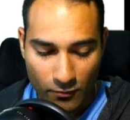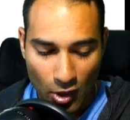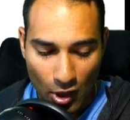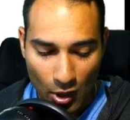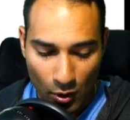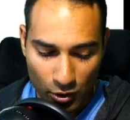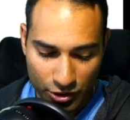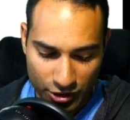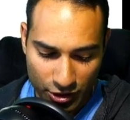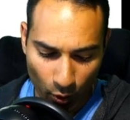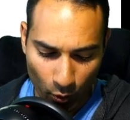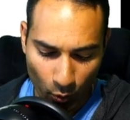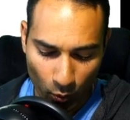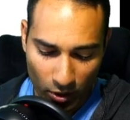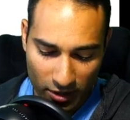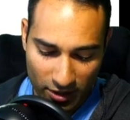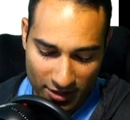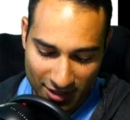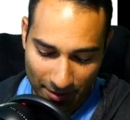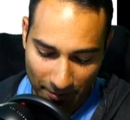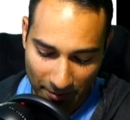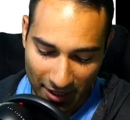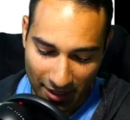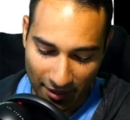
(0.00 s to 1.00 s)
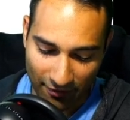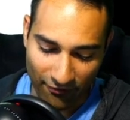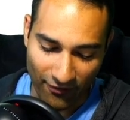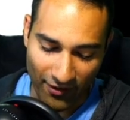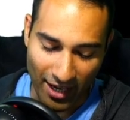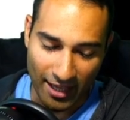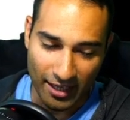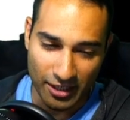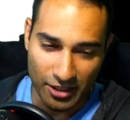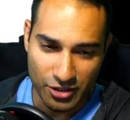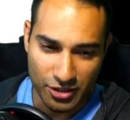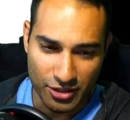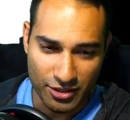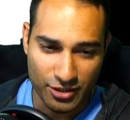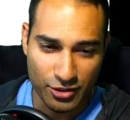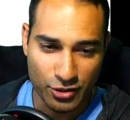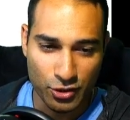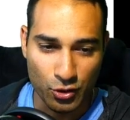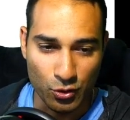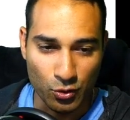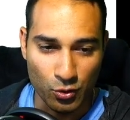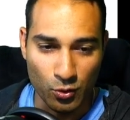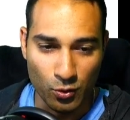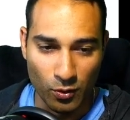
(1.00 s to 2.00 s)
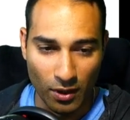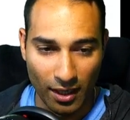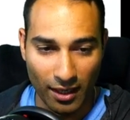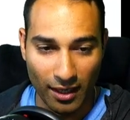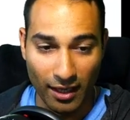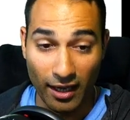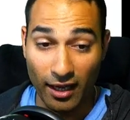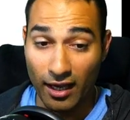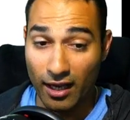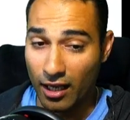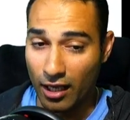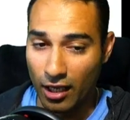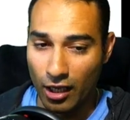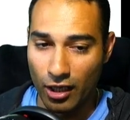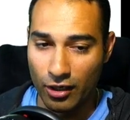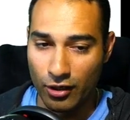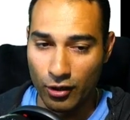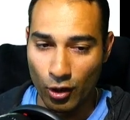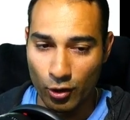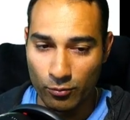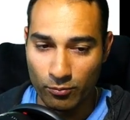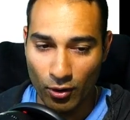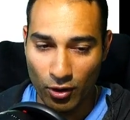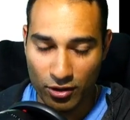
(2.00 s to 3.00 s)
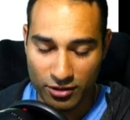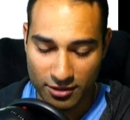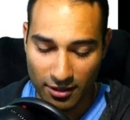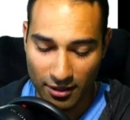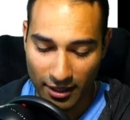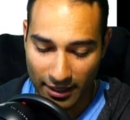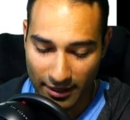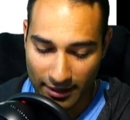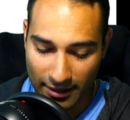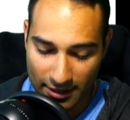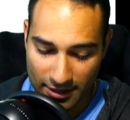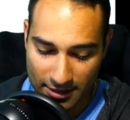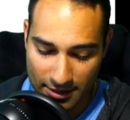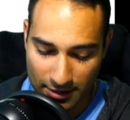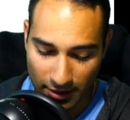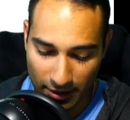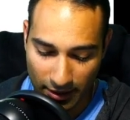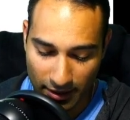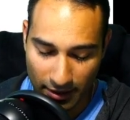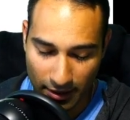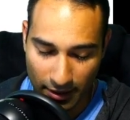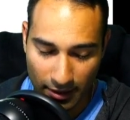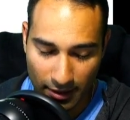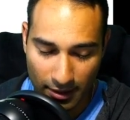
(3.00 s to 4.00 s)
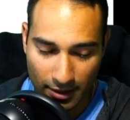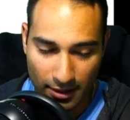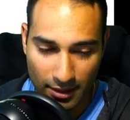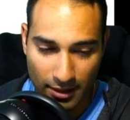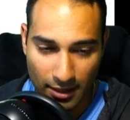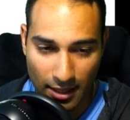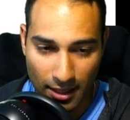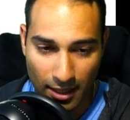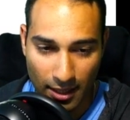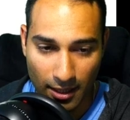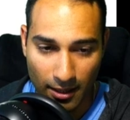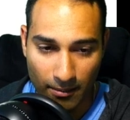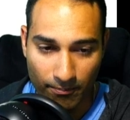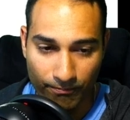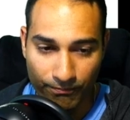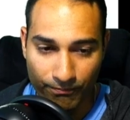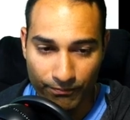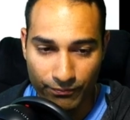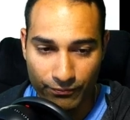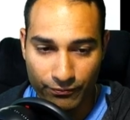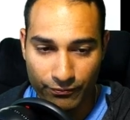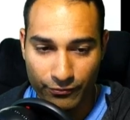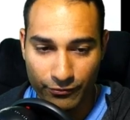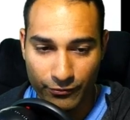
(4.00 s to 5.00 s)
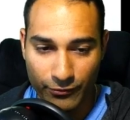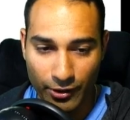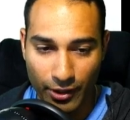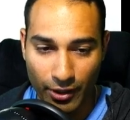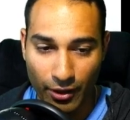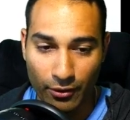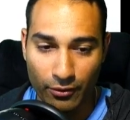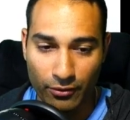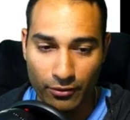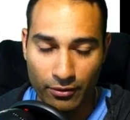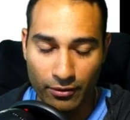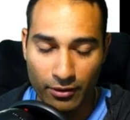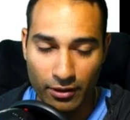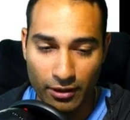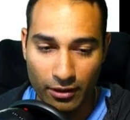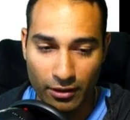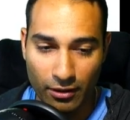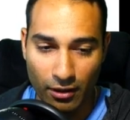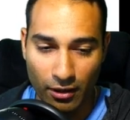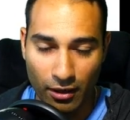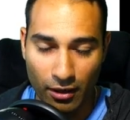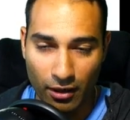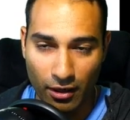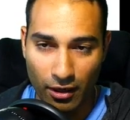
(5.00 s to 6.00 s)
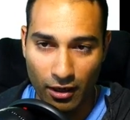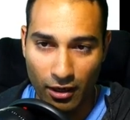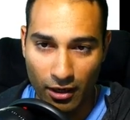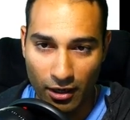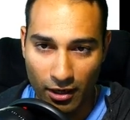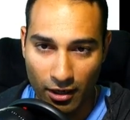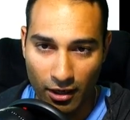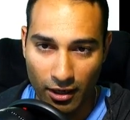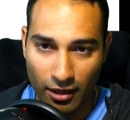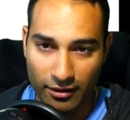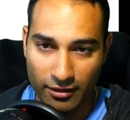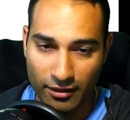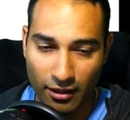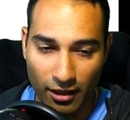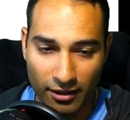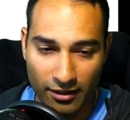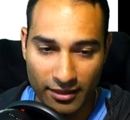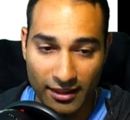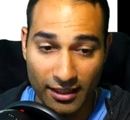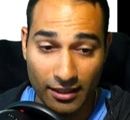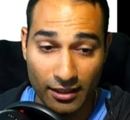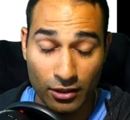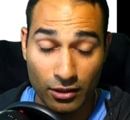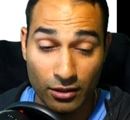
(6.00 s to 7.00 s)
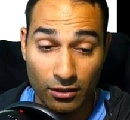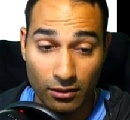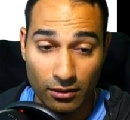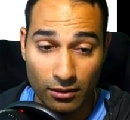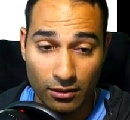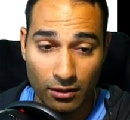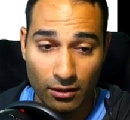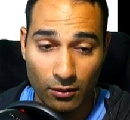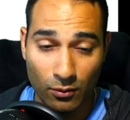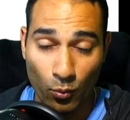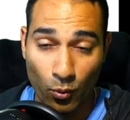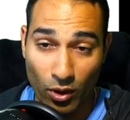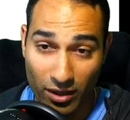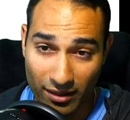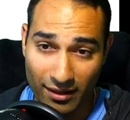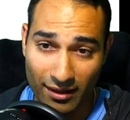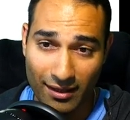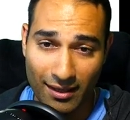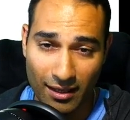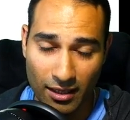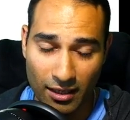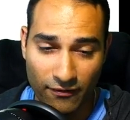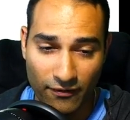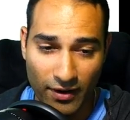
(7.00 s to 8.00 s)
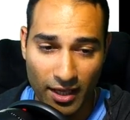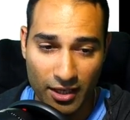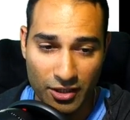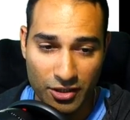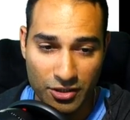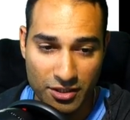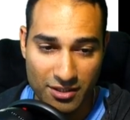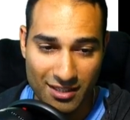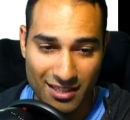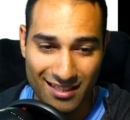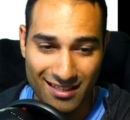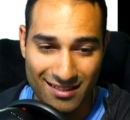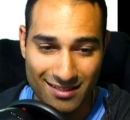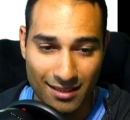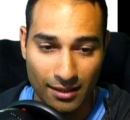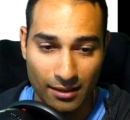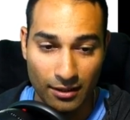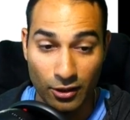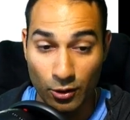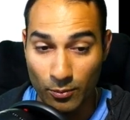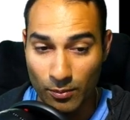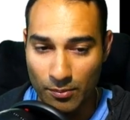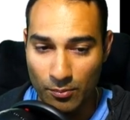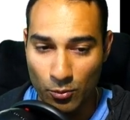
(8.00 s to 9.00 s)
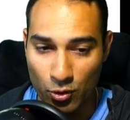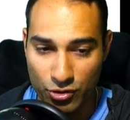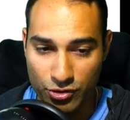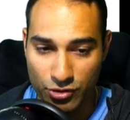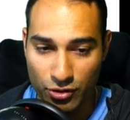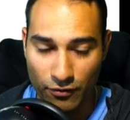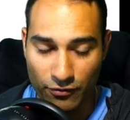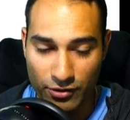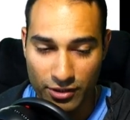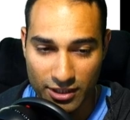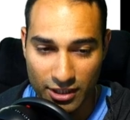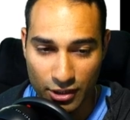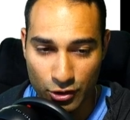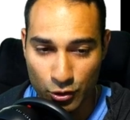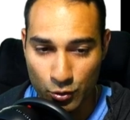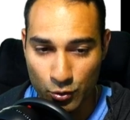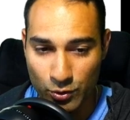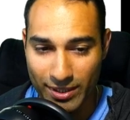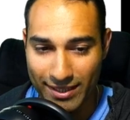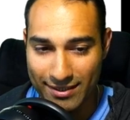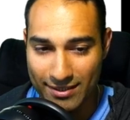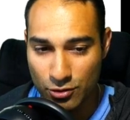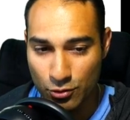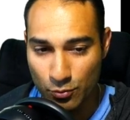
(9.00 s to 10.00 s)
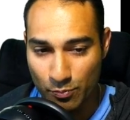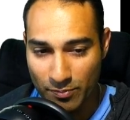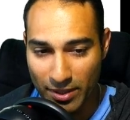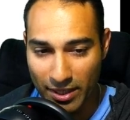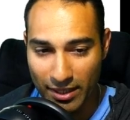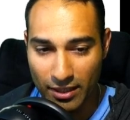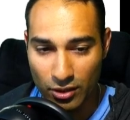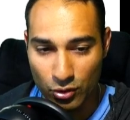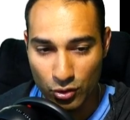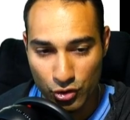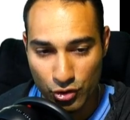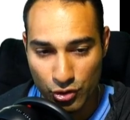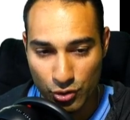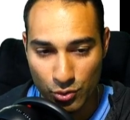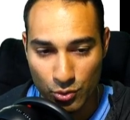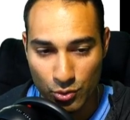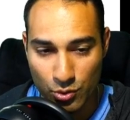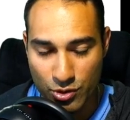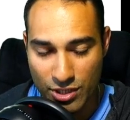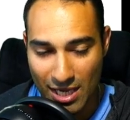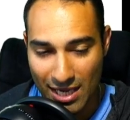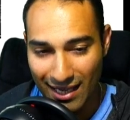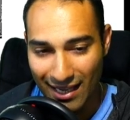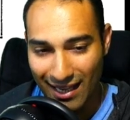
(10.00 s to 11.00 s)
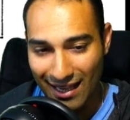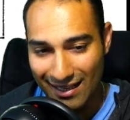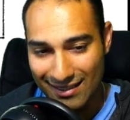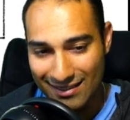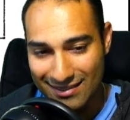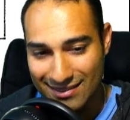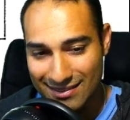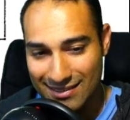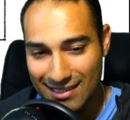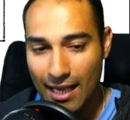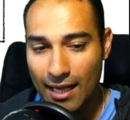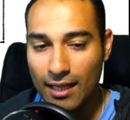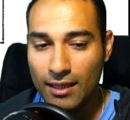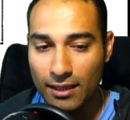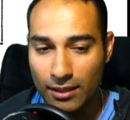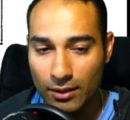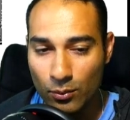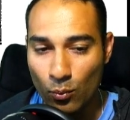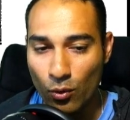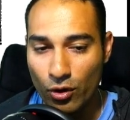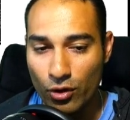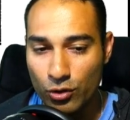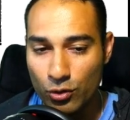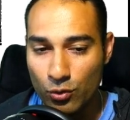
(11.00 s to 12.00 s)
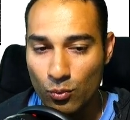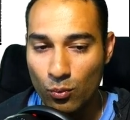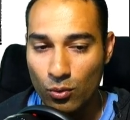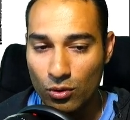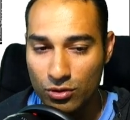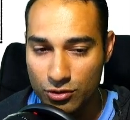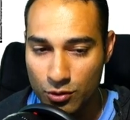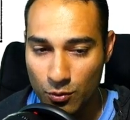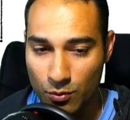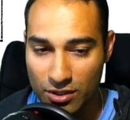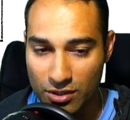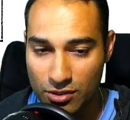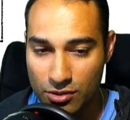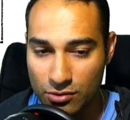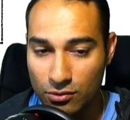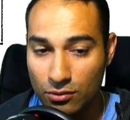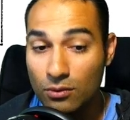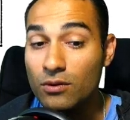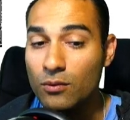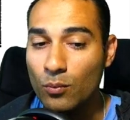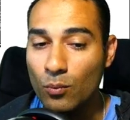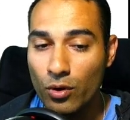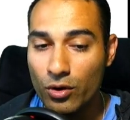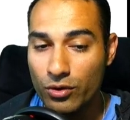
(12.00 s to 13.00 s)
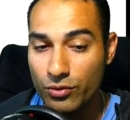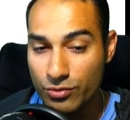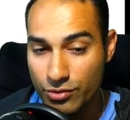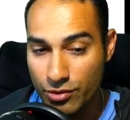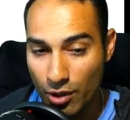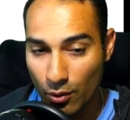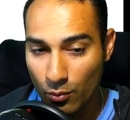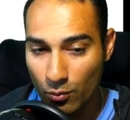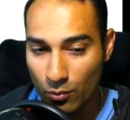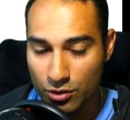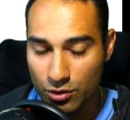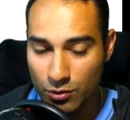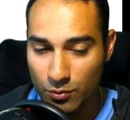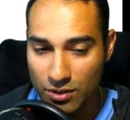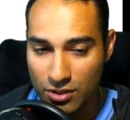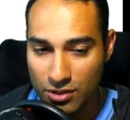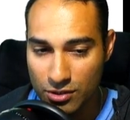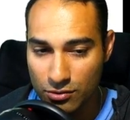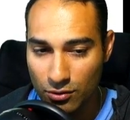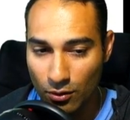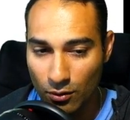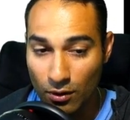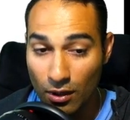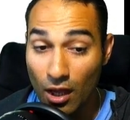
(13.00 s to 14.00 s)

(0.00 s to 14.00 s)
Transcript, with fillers: So, what are some of the advantages to a, a node box like this? I think, um, you know, I, I think one of the key advantages is a little bit more sovereignty. You get to pick and choose exactly what you want to install and what you don't want to install.